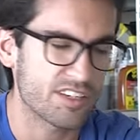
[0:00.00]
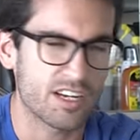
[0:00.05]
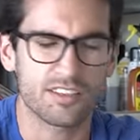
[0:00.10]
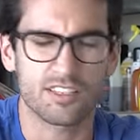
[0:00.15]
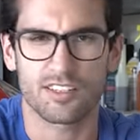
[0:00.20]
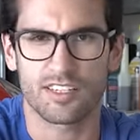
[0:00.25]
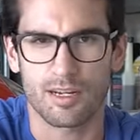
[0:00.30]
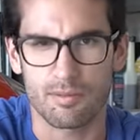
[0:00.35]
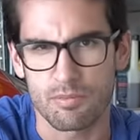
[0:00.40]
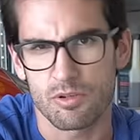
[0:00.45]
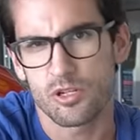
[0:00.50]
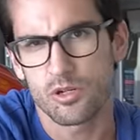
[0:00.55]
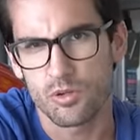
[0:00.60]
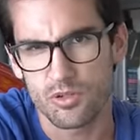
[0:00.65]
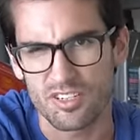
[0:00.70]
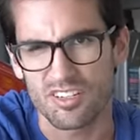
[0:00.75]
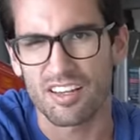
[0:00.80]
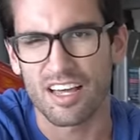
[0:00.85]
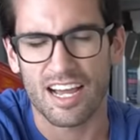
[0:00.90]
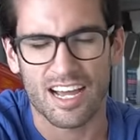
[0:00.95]
Not that I'm new
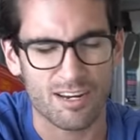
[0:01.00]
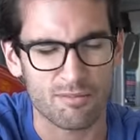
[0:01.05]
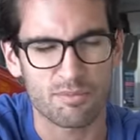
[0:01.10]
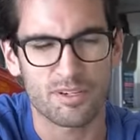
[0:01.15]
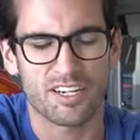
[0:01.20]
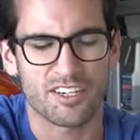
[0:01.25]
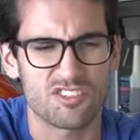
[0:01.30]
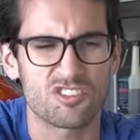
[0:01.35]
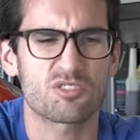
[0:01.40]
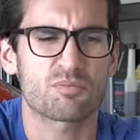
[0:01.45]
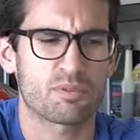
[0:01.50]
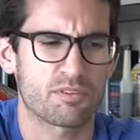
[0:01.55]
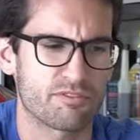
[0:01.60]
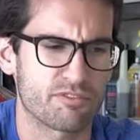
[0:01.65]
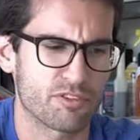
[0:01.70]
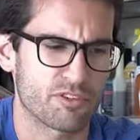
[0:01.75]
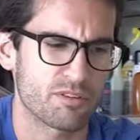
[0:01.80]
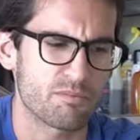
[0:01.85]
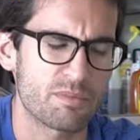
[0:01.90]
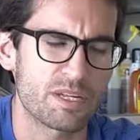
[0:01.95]
to that, but I just prefer to